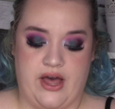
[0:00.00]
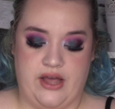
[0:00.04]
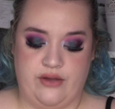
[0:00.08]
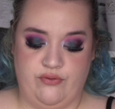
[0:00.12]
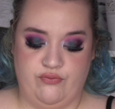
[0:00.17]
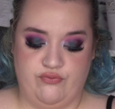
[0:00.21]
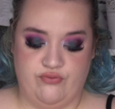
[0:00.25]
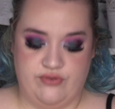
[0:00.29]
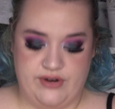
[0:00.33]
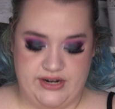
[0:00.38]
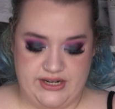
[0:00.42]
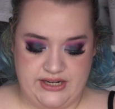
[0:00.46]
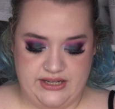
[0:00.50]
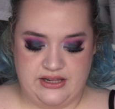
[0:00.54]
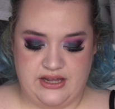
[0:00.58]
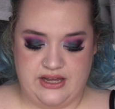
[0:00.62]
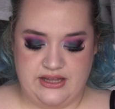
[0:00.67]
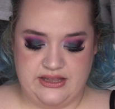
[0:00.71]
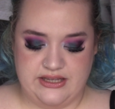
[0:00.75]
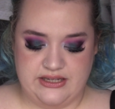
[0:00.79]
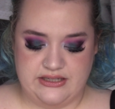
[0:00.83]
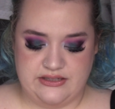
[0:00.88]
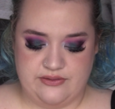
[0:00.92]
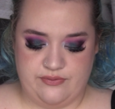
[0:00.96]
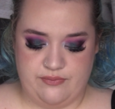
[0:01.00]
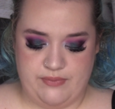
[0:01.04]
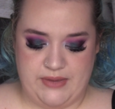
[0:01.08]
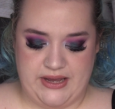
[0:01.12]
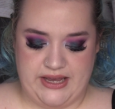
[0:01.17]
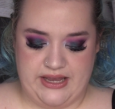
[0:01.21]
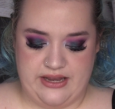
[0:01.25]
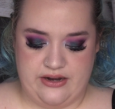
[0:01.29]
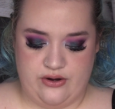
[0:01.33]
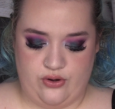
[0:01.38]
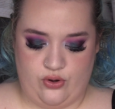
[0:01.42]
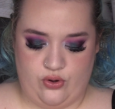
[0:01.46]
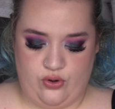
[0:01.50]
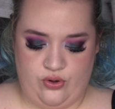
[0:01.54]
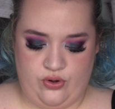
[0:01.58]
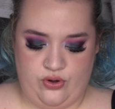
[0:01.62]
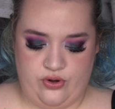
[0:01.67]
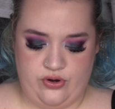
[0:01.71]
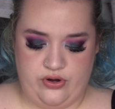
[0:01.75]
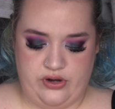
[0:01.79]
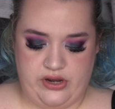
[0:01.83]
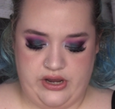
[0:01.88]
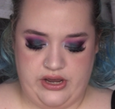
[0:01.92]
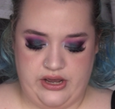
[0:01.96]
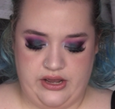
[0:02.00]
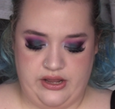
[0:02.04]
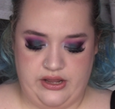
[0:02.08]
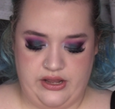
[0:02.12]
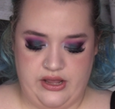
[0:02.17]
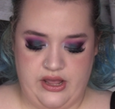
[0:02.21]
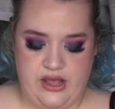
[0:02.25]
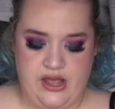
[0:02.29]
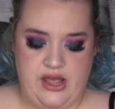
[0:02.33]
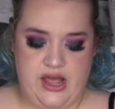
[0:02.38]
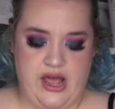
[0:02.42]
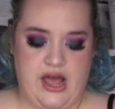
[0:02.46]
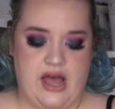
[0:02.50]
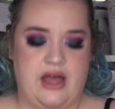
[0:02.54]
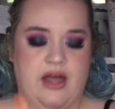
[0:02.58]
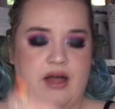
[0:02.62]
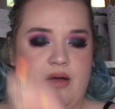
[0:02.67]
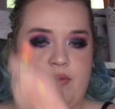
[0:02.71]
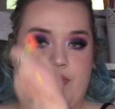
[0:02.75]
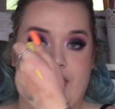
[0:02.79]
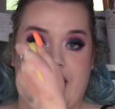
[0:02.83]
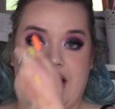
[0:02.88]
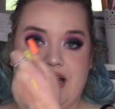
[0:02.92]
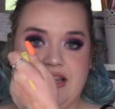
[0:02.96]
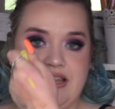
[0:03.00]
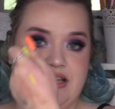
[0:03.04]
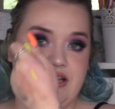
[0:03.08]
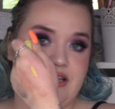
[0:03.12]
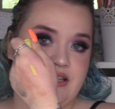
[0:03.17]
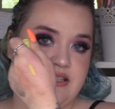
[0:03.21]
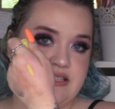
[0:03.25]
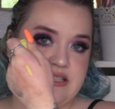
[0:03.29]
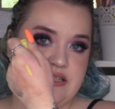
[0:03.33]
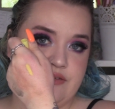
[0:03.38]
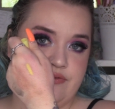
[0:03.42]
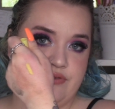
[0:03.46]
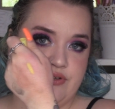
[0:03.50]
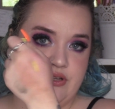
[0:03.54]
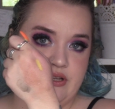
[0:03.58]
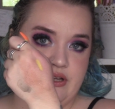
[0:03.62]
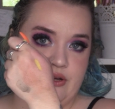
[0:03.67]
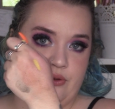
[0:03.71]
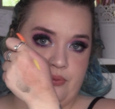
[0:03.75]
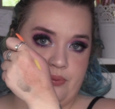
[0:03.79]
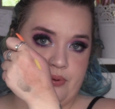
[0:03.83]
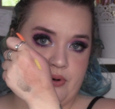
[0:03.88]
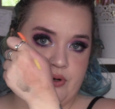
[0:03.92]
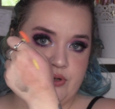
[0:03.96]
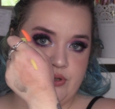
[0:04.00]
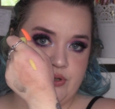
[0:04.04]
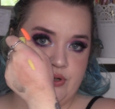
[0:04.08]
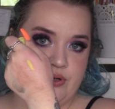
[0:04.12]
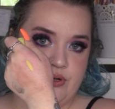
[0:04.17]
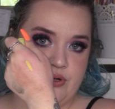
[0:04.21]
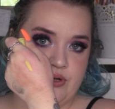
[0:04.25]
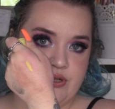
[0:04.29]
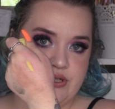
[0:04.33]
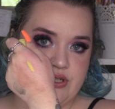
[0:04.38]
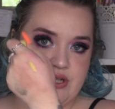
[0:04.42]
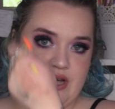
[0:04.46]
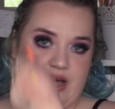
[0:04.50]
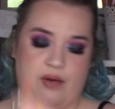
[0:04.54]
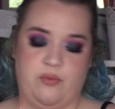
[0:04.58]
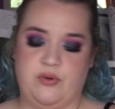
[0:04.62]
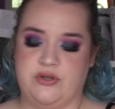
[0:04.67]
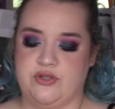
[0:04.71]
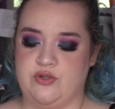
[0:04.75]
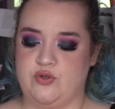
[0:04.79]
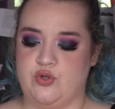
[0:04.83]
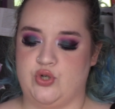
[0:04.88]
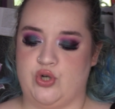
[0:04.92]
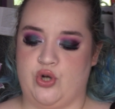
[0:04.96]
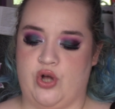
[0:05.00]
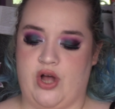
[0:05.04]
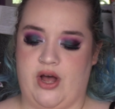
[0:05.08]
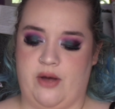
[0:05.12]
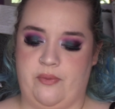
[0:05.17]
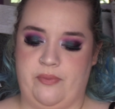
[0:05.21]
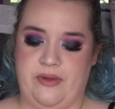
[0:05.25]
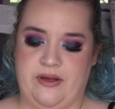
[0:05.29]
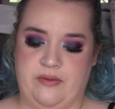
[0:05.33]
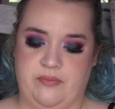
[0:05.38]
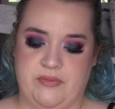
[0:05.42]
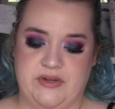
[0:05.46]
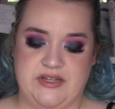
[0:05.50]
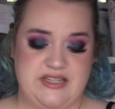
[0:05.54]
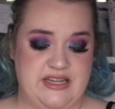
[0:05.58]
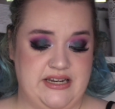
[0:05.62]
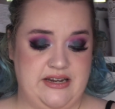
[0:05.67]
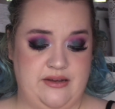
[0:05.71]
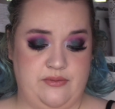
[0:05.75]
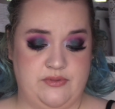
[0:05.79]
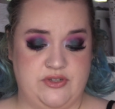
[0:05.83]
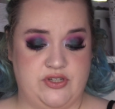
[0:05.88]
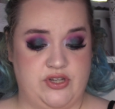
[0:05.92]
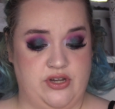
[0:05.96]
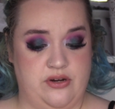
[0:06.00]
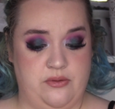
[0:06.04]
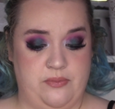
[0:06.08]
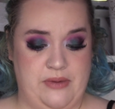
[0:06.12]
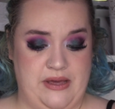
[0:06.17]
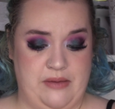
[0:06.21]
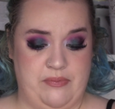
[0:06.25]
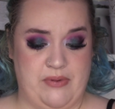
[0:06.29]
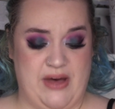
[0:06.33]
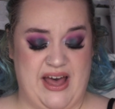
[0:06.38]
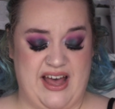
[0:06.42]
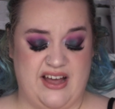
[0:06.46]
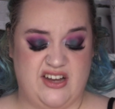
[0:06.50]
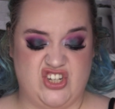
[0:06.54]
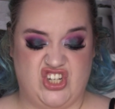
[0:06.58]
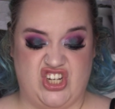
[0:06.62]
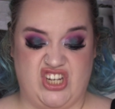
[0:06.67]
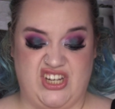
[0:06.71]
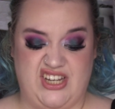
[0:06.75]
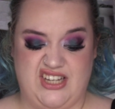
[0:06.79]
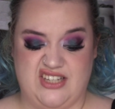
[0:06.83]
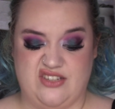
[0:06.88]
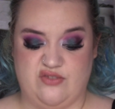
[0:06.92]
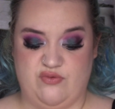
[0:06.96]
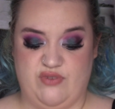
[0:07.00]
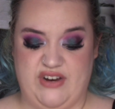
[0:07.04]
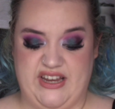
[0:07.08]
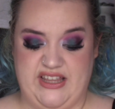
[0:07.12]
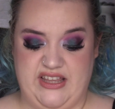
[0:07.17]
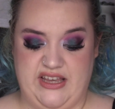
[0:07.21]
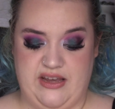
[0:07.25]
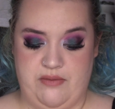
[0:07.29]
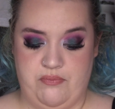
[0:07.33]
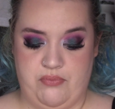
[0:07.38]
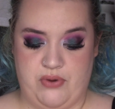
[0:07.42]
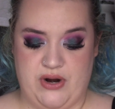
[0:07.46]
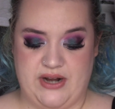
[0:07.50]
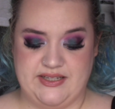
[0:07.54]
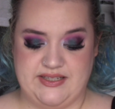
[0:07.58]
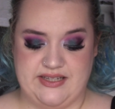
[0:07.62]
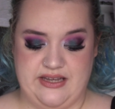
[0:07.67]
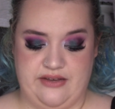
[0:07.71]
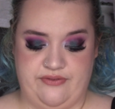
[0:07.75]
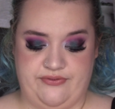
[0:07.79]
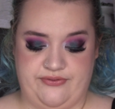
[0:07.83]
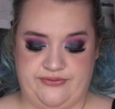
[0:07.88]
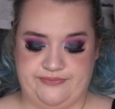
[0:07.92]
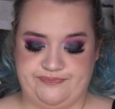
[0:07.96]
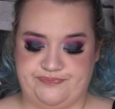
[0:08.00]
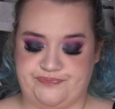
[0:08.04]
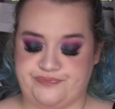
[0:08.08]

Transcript: I really like this for my inner corner. I think it's a fun little product. I wasn't sure how pigmented it was going to be, but actually it's really impressive.